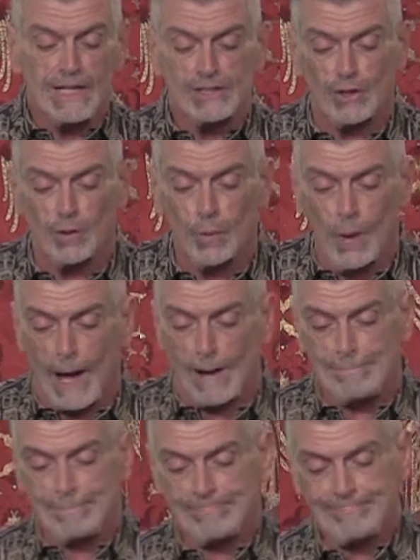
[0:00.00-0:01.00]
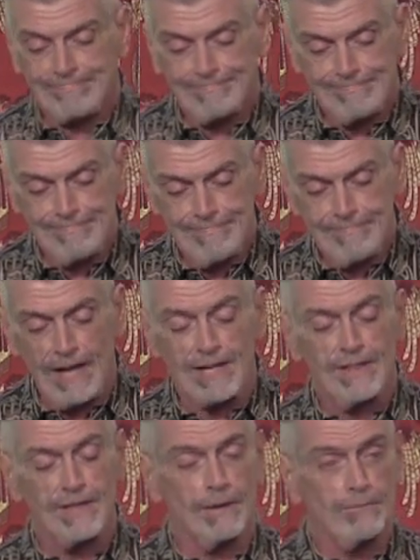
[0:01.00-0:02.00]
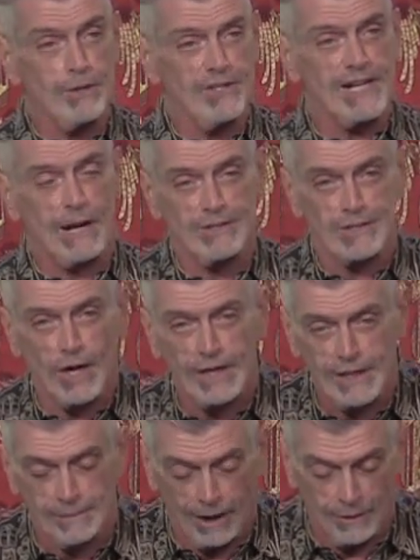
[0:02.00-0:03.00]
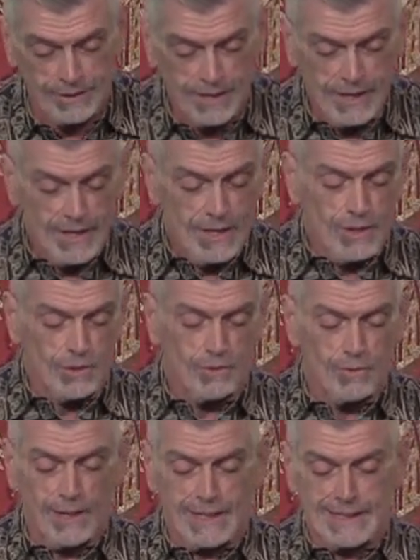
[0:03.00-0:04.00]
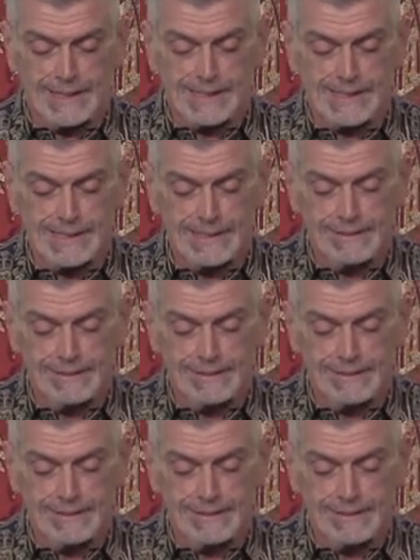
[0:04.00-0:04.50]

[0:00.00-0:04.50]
So um, the person I was talking about who uh,